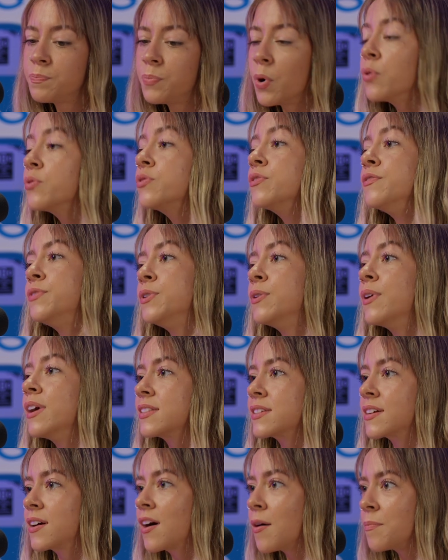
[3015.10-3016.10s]
both of you
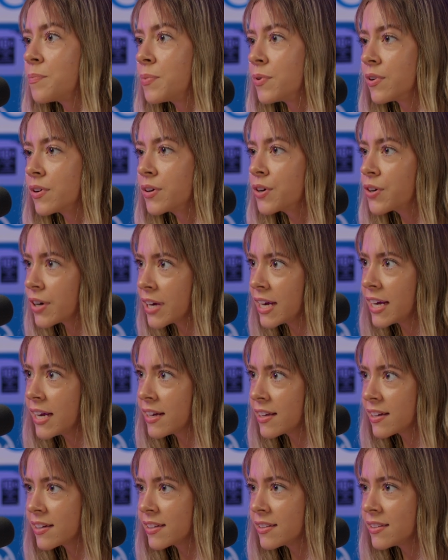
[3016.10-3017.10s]
as a couple
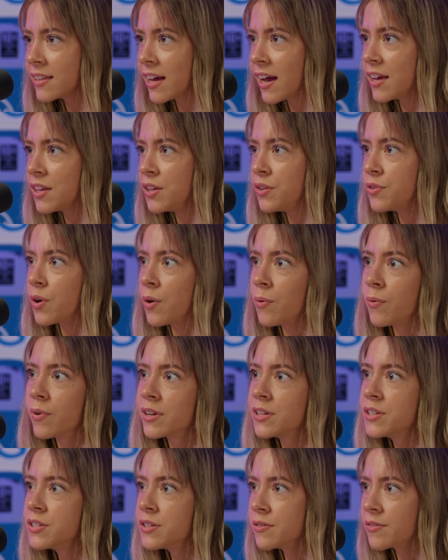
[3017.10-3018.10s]
agreed that you don't
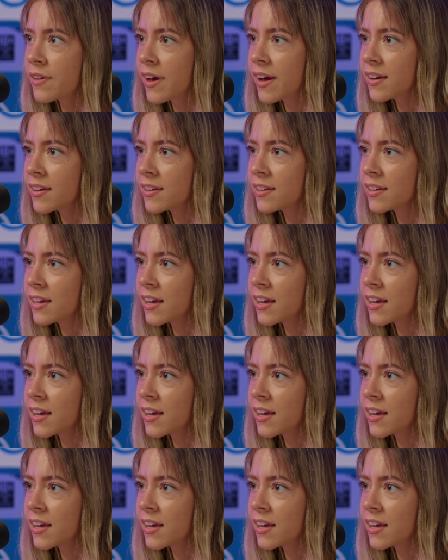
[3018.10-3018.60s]
want to do that.